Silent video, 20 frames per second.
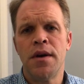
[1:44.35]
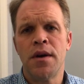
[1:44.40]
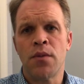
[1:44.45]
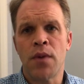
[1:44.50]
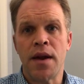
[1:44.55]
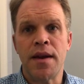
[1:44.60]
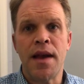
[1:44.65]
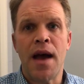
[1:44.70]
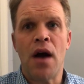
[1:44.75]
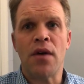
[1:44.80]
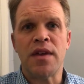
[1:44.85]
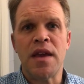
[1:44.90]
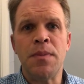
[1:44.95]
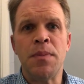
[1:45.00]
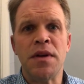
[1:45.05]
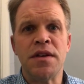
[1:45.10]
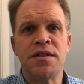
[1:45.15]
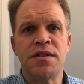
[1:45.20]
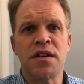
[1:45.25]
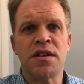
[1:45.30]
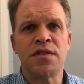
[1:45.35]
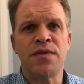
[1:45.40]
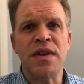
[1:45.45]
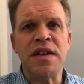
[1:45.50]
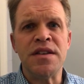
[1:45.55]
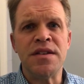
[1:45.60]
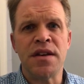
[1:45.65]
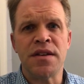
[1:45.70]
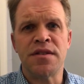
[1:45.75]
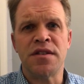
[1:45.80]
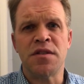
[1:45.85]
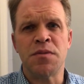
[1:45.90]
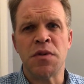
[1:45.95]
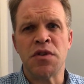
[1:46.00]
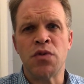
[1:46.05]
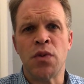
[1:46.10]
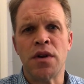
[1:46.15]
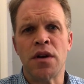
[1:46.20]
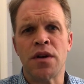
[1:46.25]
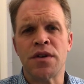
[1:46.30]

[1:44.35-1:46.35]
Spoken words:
Right now, keeping 6 feet distance between